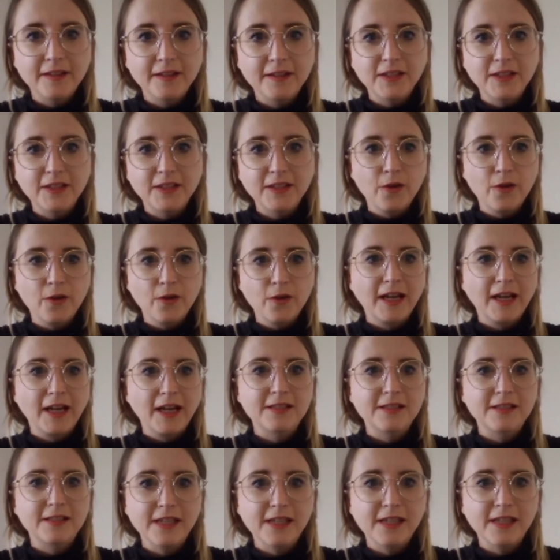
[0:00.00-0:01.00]

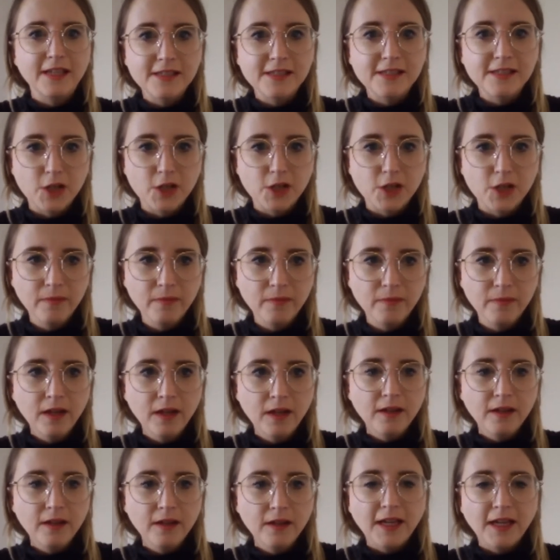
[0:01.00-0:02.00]
a
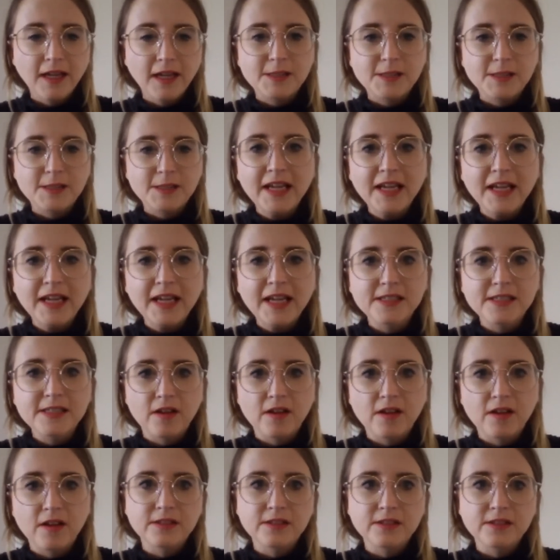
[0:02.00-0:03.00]
system that's
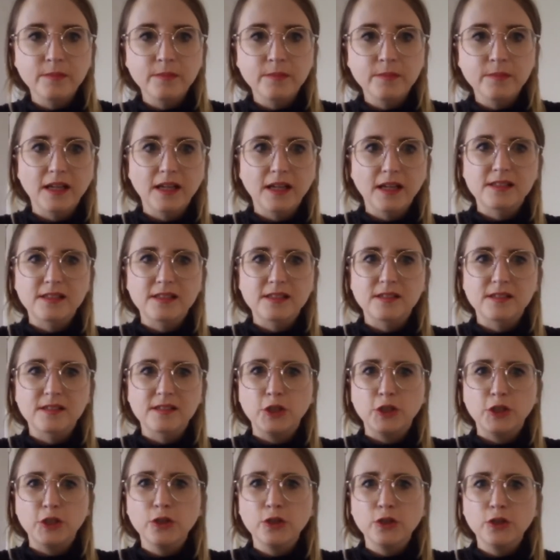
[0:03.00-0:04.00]
based on something
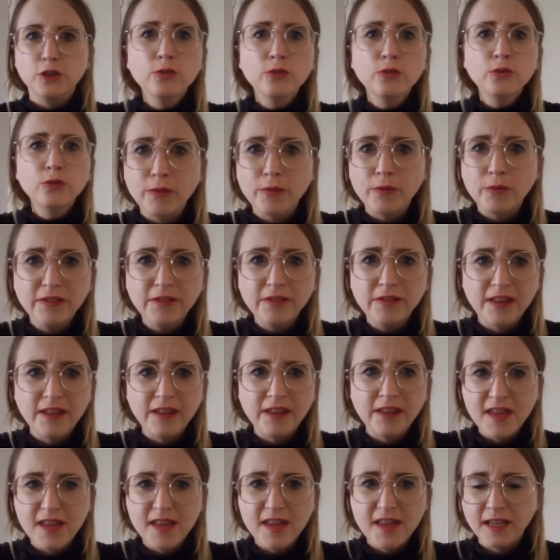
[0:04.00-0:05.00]
that's you
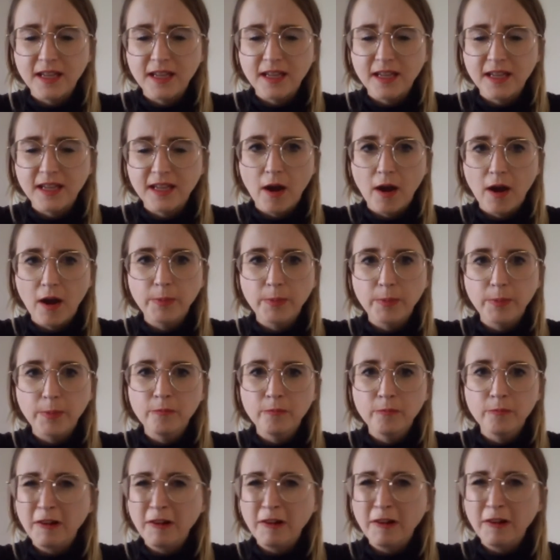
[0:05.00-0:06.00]
don't even think is a
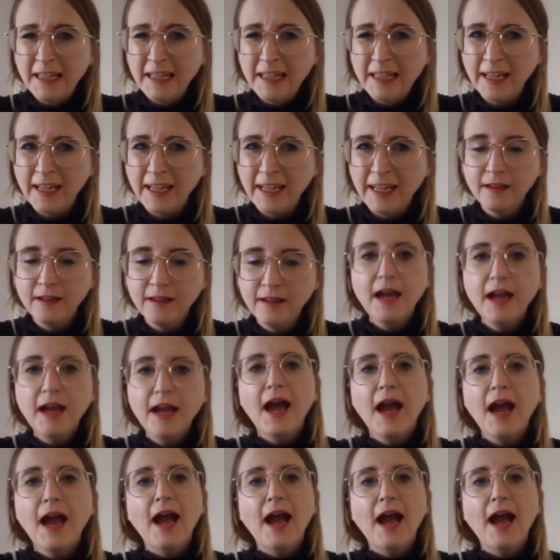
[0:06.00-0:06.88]
problem, really?